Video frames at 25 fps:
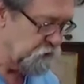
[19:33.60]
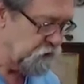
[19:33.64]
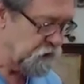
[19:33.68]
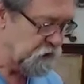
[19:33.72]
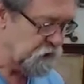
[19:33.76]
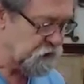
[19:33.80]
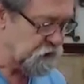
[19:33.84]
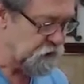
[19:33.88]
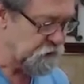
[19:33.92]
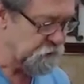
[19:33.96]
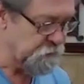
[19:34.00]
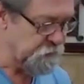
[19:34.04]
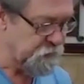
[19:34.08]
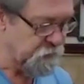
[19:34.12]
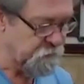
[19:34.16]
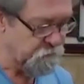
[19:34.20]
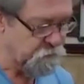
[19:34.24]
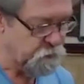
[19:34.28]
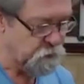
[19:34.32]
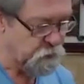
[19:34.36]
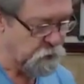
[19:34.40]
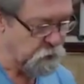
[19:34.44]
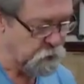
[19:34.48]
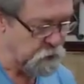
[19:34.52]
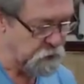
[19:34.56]
Dictionary
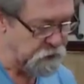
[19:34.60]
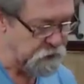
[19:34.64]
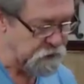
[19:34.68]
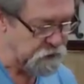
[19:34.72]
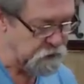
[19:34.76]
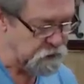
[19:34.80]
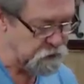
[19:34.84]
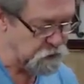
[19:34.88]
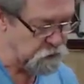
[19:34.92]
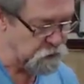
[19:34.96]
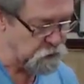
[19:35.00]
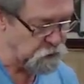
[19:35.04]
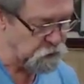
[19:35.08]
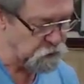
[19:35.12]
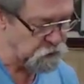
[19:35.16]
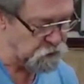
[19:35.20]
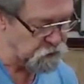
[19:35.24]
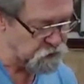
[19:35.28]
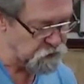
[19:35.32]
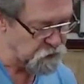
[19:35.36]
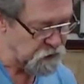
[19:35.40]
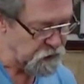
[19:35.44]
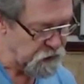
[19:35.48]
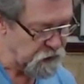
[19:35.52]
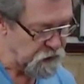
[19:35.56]
of Woodworking
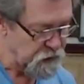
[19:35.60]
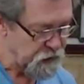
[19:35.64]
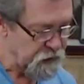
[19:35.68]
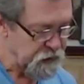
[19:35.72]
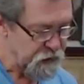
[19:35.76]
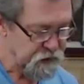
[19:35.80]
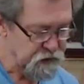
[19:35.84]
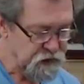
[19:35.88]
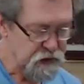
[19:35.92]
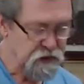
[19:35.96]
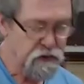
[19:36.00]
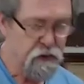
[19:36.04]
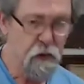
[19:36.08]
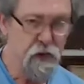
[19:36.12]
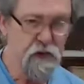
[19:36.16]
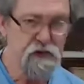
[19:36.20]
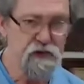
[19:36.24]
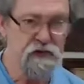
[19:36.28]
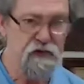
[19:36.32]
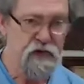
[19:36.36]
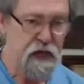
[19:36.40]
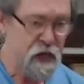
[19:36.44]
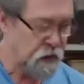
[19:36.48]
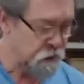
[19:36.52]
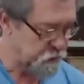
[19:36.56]
Tools and just
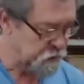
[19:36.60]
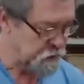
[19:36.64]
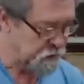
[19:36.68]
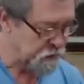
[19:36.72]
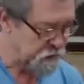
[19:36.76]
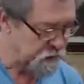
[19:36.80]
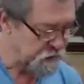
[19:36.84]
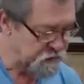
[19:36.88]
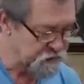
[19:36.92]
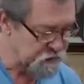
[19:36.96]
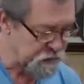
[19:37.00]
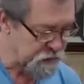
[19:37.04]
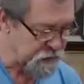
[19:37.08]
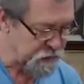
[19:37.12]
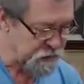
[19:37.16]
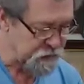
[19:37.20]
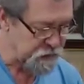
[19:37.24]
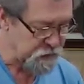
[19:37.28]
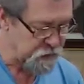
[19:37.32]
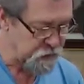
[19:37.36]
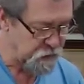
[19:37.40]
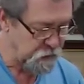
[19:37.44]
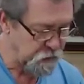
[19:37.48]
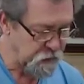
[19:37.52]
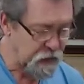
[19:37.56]
write Salaman, S
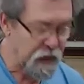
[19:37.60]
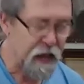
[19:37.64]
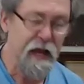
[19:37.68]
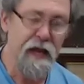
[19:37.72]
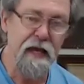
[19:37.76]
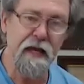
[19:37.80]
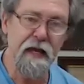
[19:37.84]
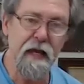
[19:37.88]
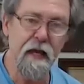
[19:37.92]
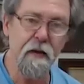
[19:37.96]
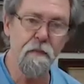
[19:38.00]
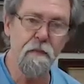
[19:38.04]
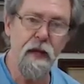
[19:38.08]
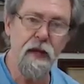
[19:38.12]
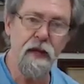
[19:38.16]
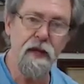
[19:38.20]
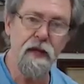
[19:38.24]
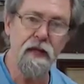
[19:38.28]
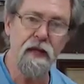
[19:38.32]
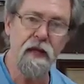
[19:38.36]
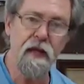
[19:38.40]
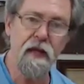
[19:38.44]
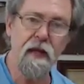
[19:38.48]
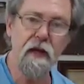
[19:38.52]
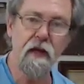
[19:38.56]
A L A M
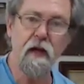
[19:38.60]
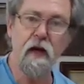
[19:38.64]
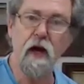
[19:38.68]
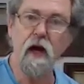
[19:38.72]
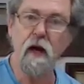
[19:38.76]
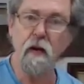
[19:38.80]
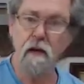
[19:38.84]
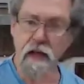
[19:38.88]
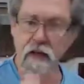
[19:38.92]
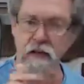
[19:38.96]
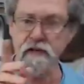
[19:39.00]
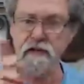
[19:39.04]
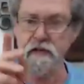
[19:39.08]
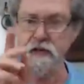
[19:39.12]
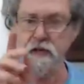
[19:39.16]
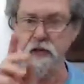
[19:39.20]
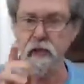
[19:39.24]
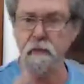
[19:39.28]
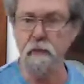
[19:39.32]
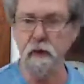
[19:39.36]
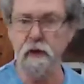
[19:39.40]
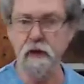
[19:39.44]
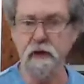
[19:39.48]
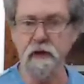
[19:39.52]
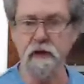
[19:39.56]
A N. Oh, as I say,
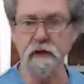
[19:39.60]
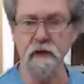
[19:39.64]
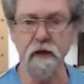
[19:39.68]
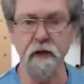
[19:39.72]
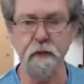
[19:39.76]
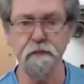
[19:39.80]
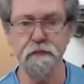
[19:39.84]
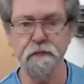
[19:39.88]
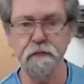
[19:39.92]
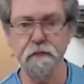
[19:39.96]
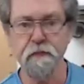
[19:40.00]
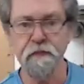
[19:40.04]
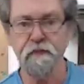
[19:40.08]
I'll put a link there.